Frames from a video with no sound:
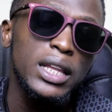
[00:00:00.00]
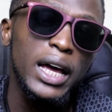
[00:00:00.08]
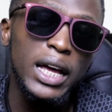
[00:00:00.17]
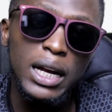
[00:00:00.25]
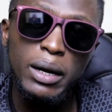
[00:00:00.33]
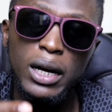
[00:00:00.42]

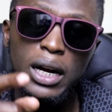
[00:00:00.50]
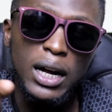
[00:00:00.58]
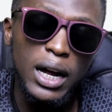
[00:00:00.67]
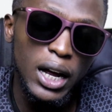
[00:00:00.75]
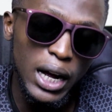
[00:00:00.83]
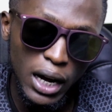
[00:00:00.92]
then
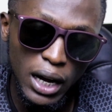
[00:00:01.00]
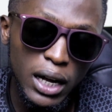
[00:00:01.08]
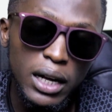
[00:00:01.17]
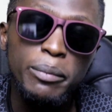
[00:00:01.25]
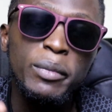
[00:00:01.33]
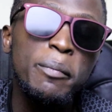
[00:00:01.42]

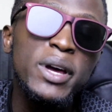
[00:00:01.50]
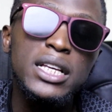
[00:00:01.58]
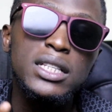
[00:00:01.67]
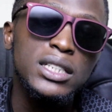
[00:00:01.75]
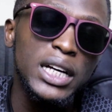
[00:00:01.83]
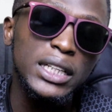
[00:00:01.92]
maybe
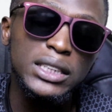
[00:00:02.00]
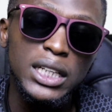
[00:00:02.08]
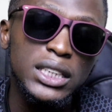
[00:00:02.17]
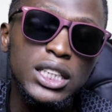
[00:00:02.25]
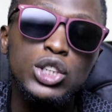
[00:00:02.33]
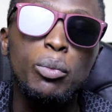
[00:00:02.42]
try
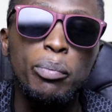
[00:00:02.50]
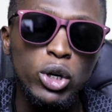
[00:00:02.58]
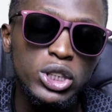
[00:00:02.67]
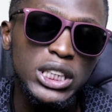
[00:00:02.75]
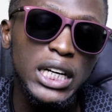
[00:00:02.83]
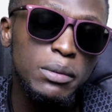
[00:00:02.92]
changing to
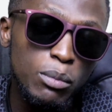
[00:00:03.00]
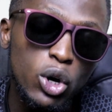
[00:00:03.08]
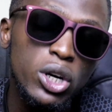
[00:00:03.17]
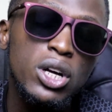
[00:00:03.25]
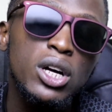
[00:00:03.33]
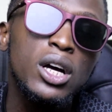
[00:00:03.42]
portrait
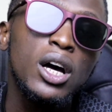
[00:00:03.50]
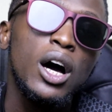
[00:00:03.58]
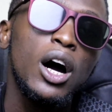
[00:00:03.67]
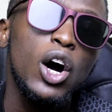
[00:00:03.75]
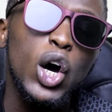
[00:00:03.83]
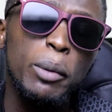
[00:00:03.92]
mode
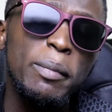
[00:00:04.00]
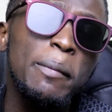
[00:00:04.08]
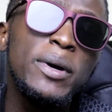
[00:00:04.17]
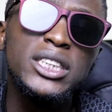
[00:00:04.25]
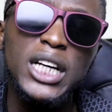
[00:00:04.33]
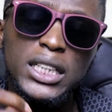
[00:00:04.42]
or
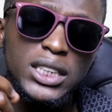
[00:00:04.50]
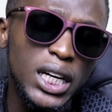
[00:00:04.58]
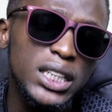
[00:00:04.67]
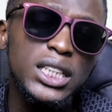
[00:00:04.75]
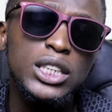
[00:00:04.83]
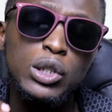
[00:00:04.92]
maybe try
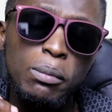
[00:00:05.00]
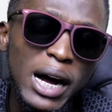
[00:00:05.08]
changing to